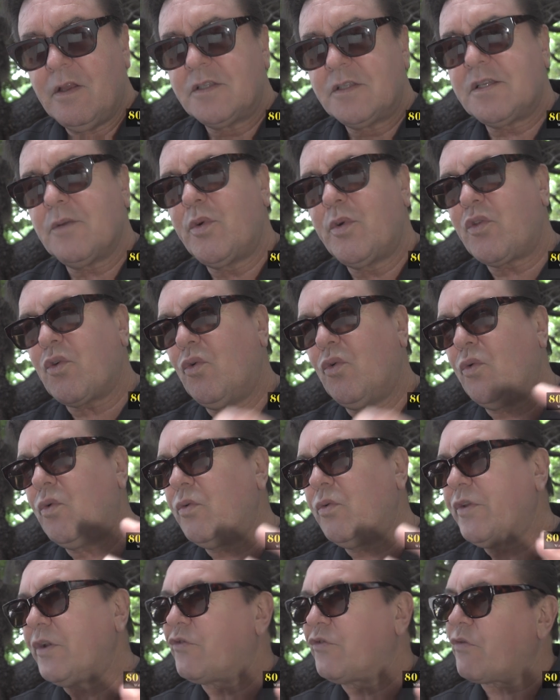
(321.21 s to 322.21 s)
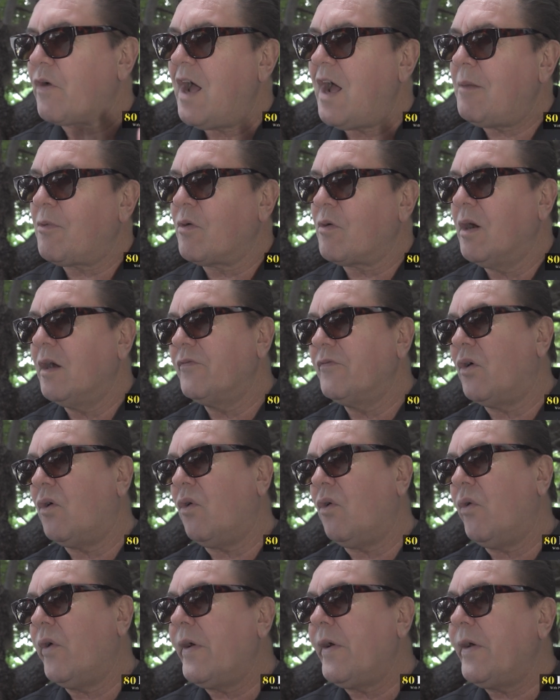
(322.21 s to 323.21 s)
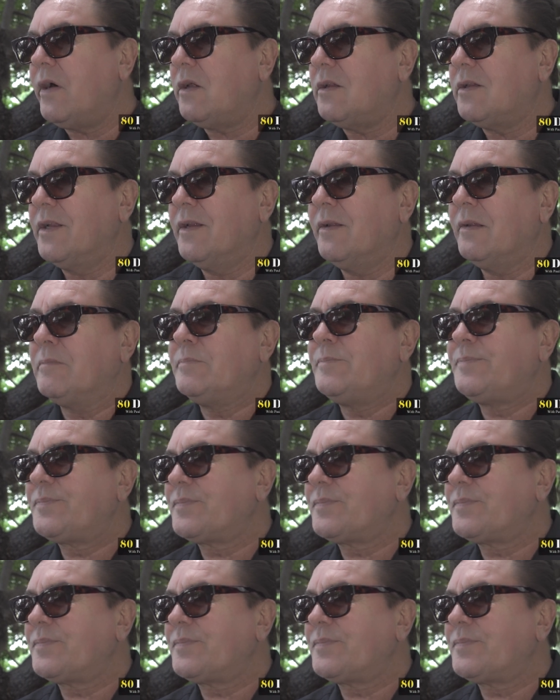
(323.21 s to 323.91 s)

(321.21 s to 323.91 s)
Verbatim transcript: So with all the drama over oil and,